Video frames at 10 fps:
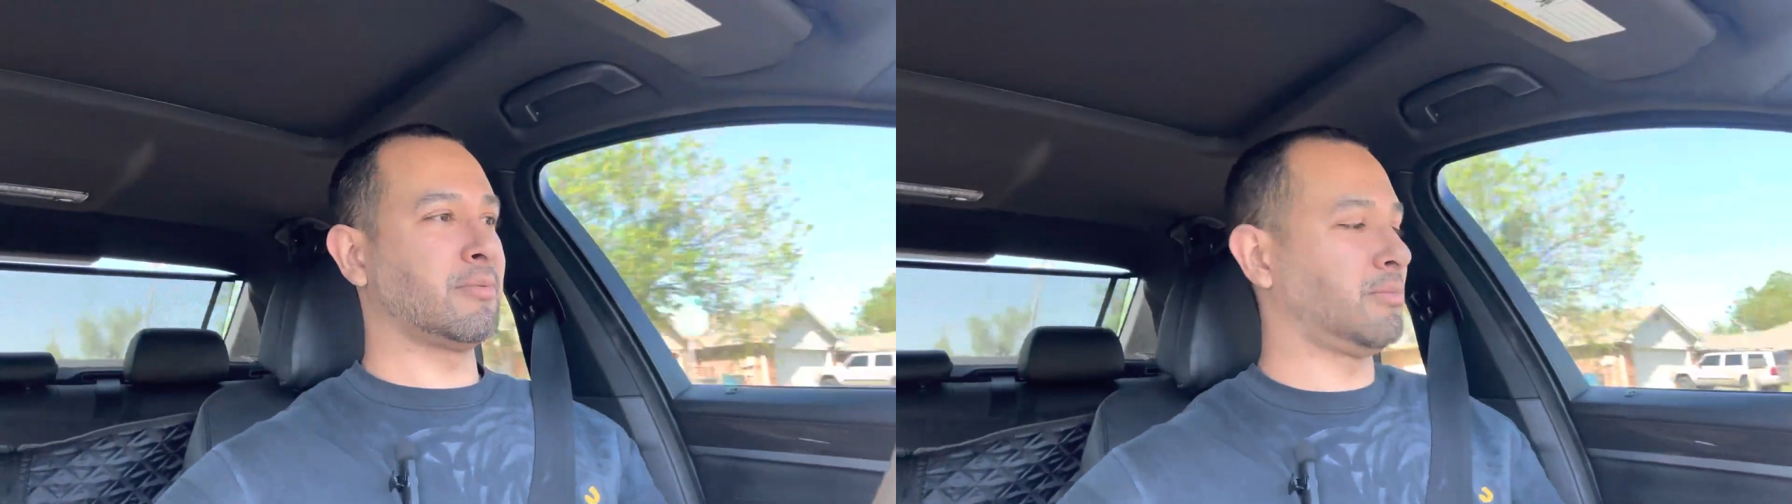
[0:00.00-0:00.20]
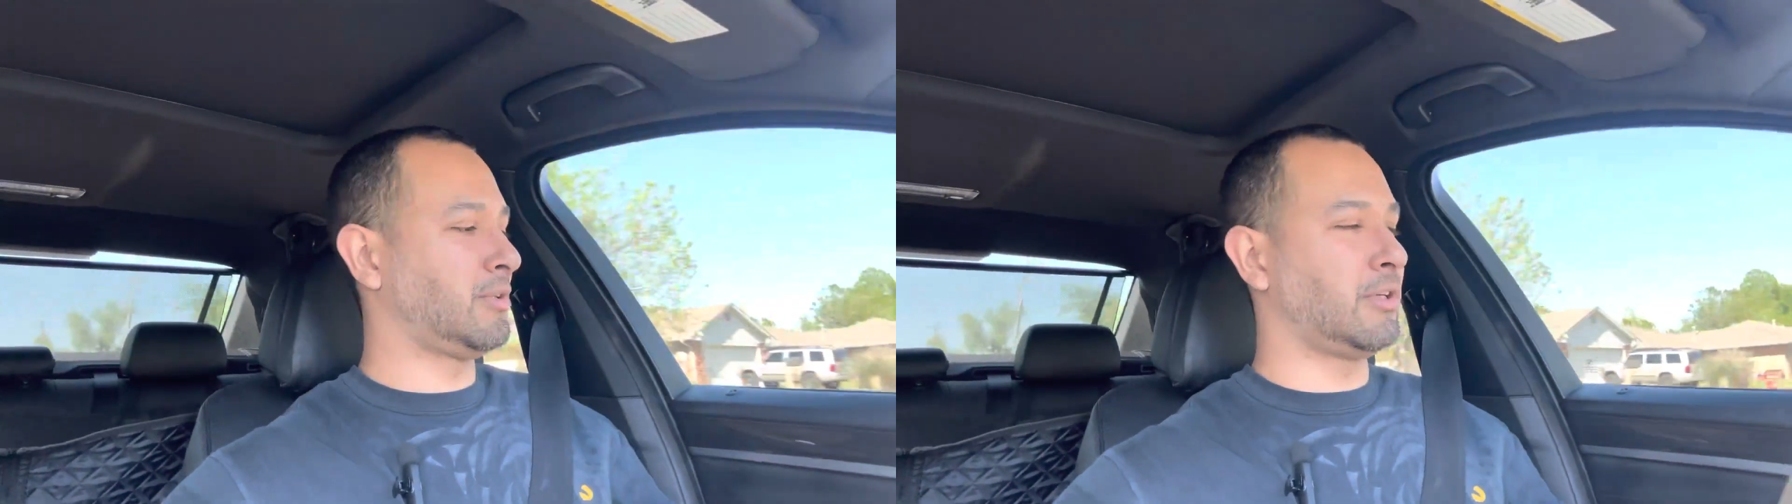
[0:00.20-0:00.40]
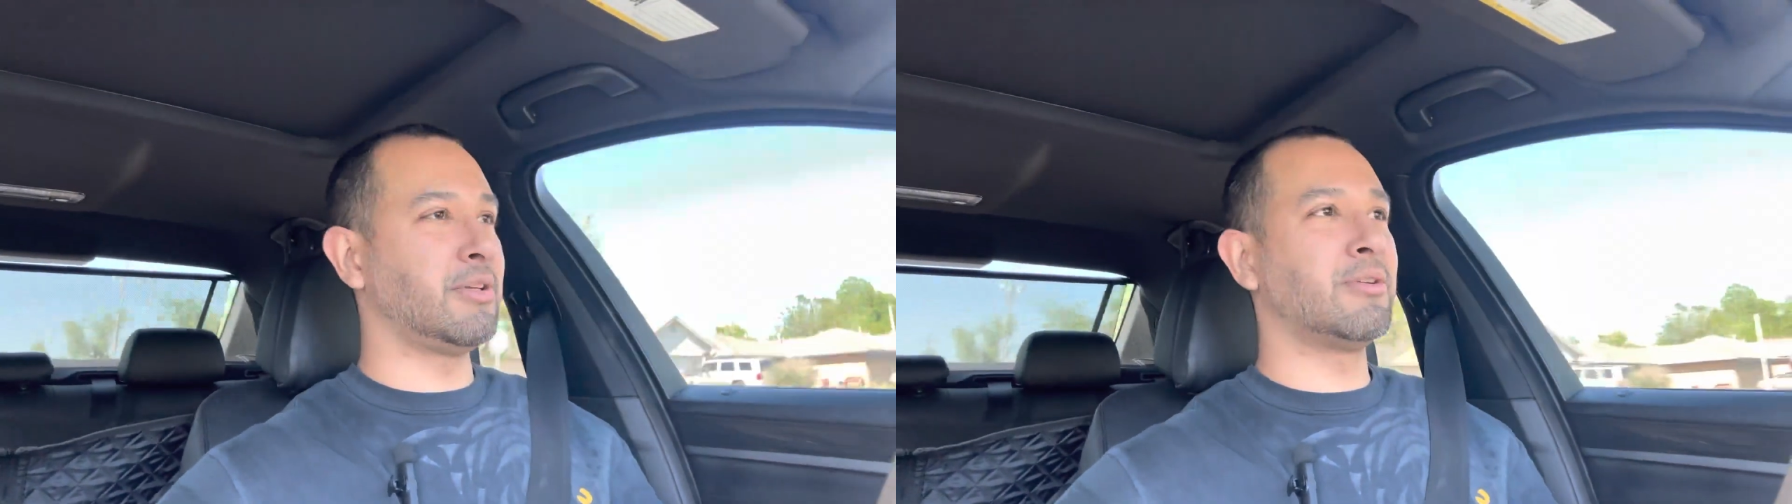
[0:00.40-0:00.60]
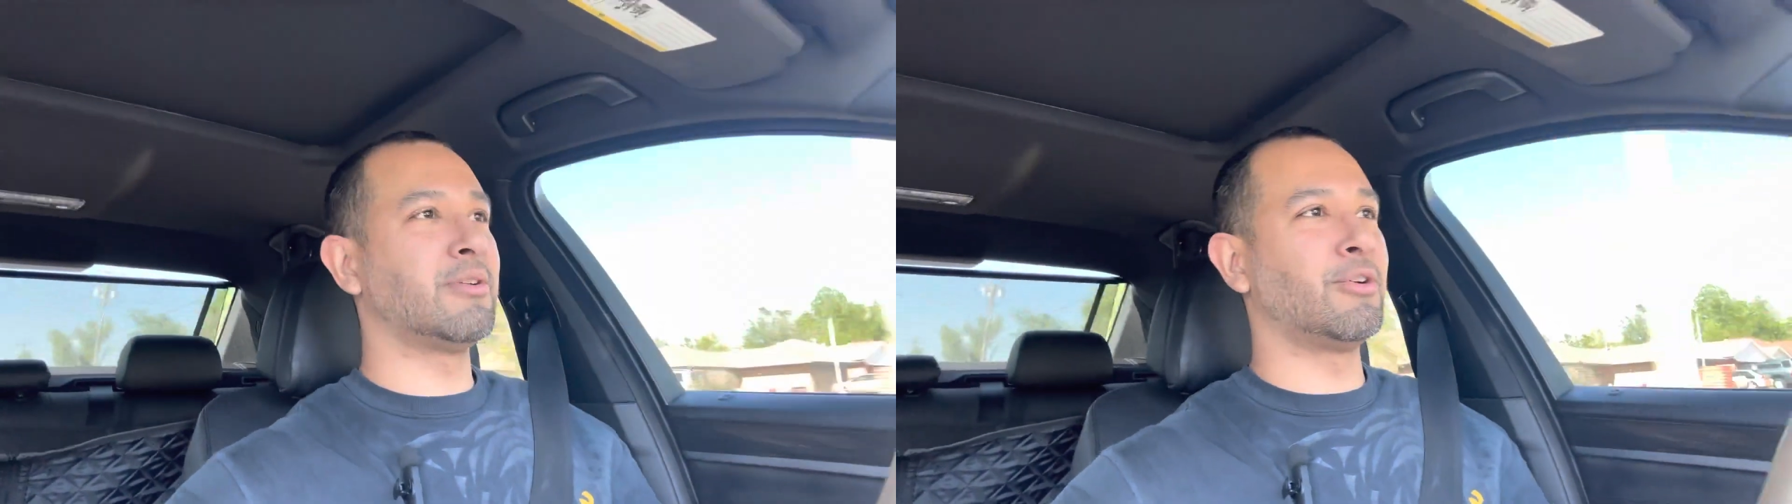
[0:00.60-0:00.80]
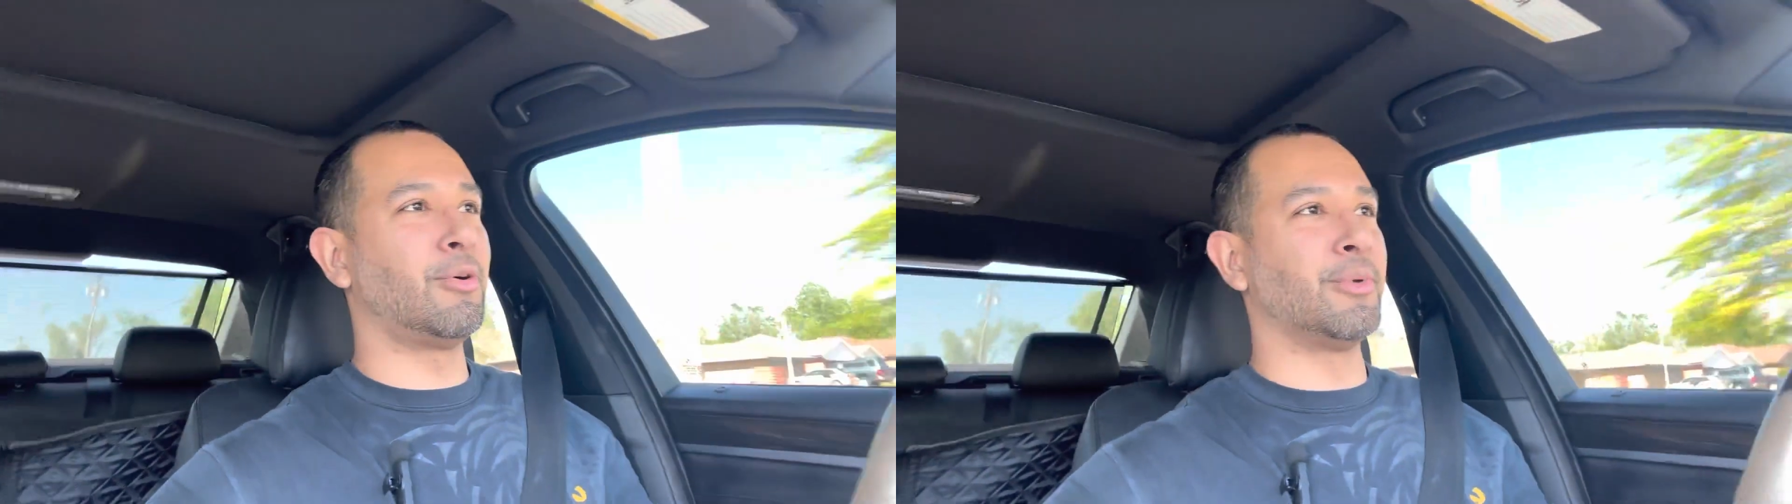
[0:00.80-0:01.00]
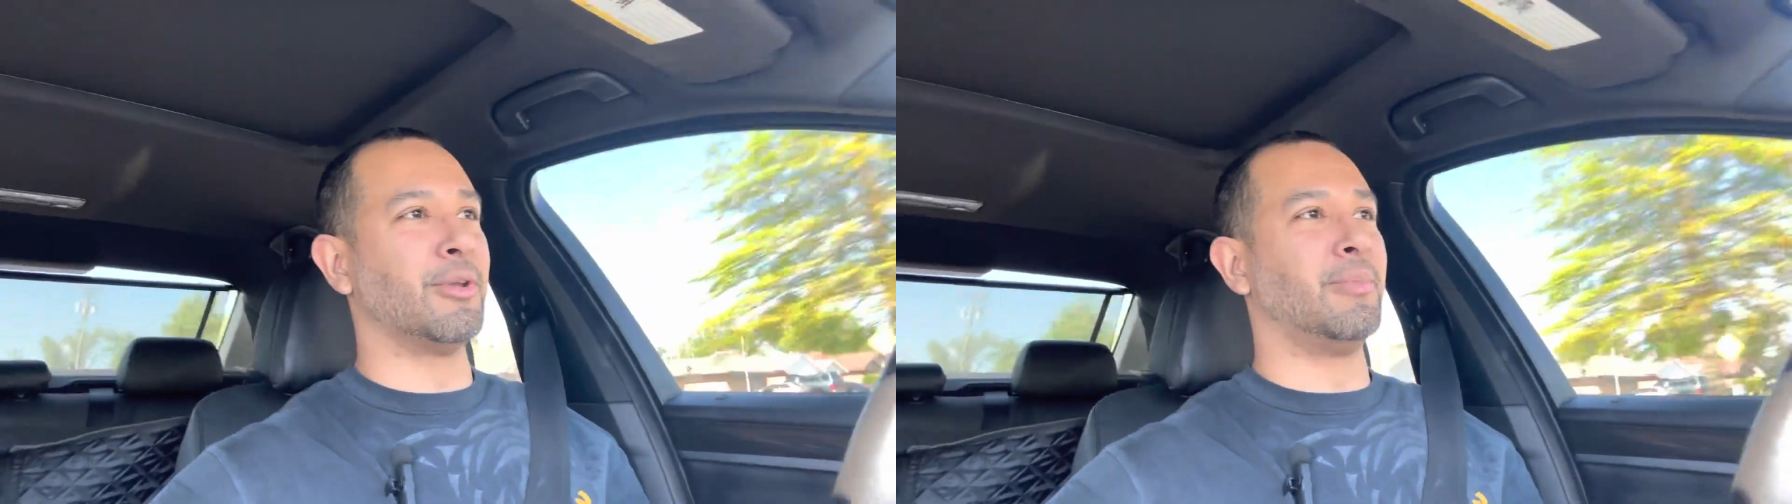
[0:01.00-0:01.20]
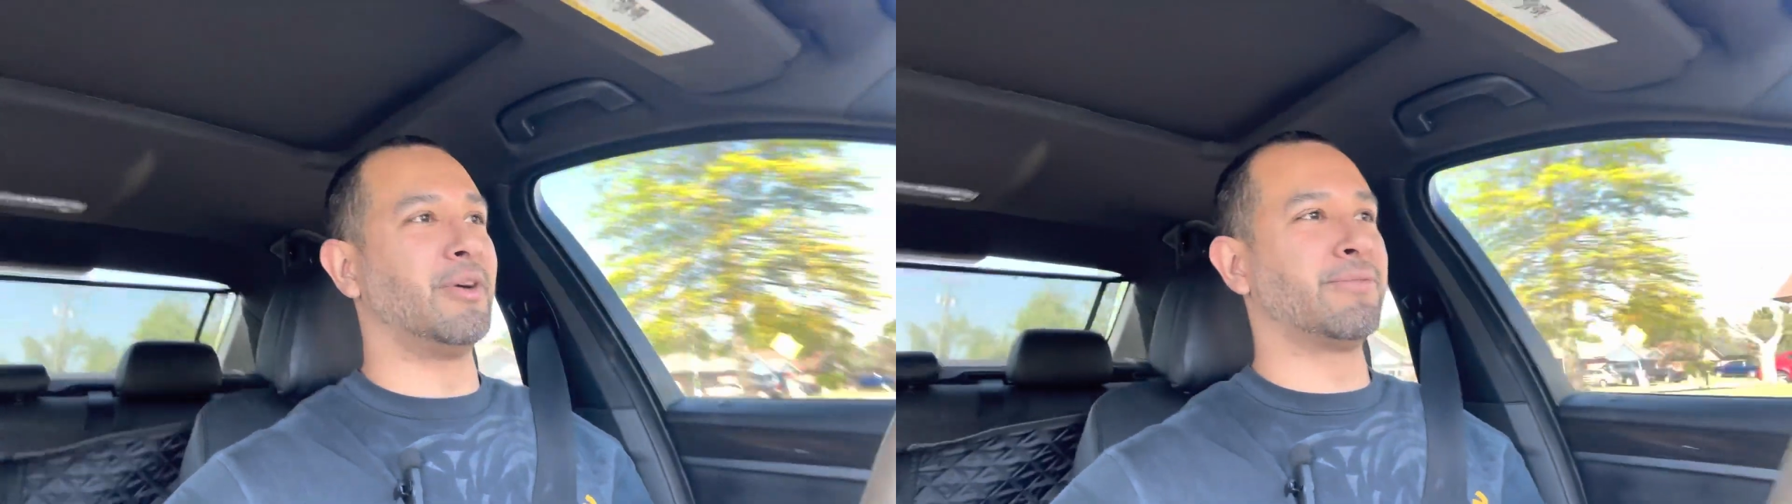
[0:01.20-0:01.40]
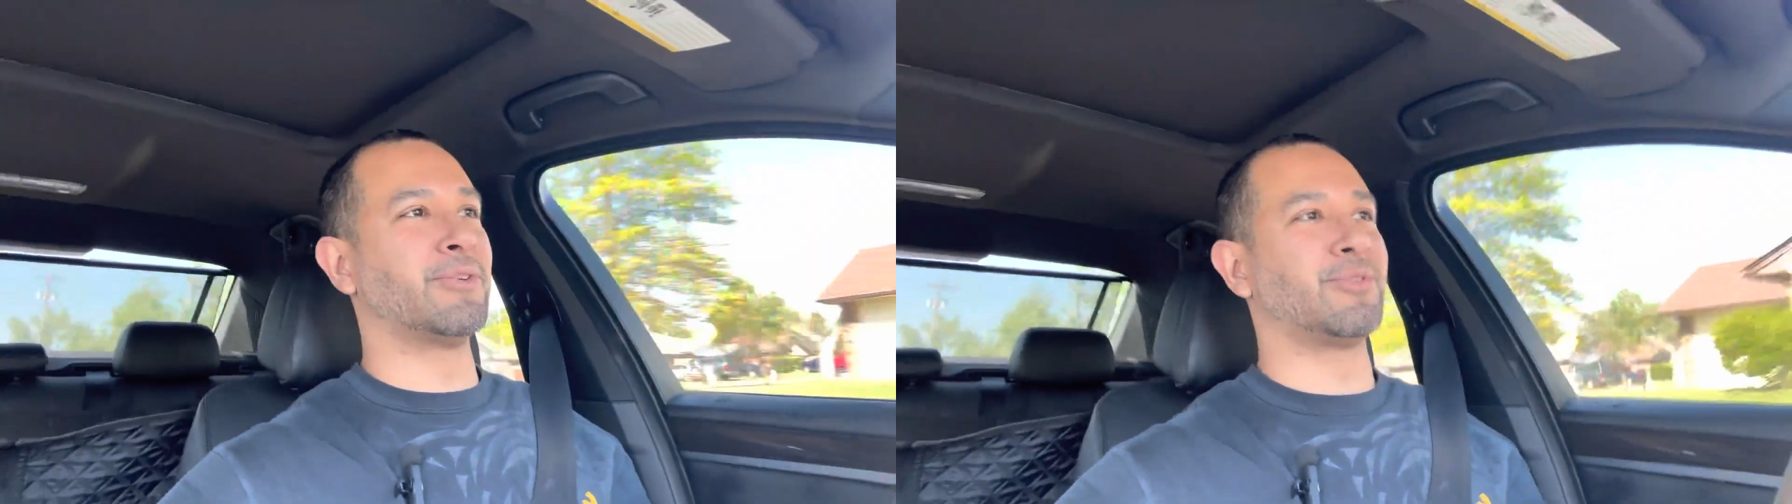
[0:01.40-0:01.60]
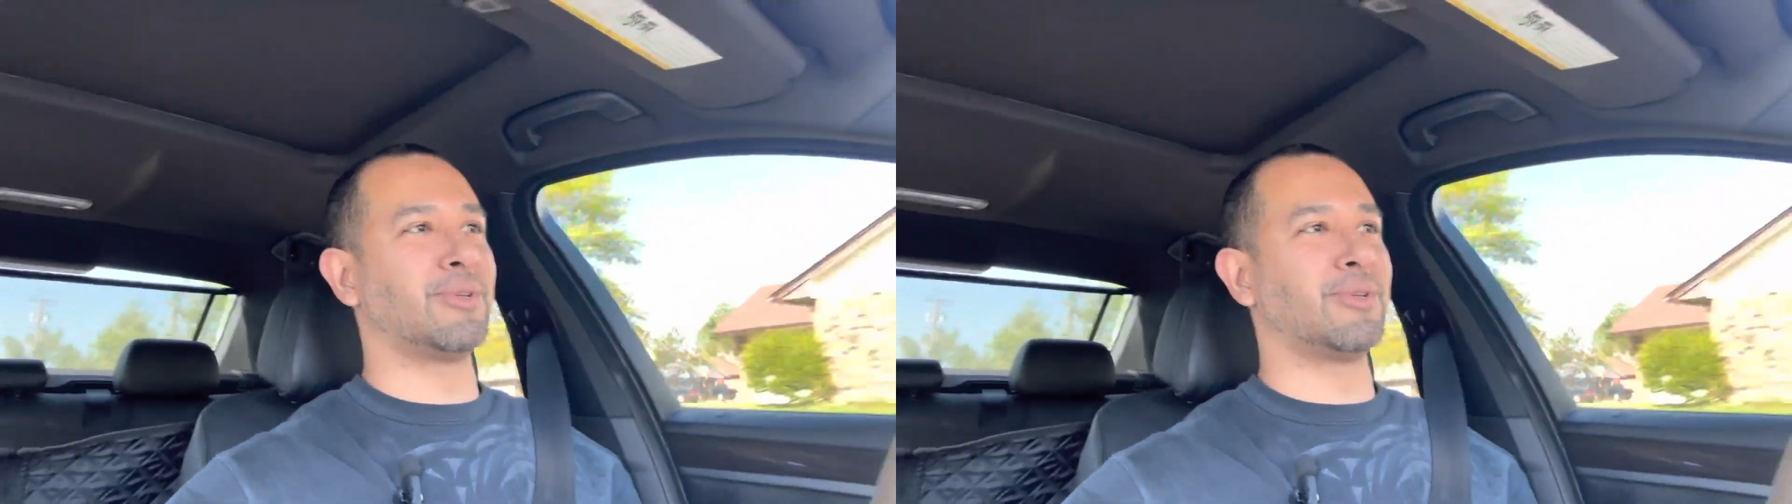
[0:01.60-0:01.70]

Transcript: Okay. Open the muffler so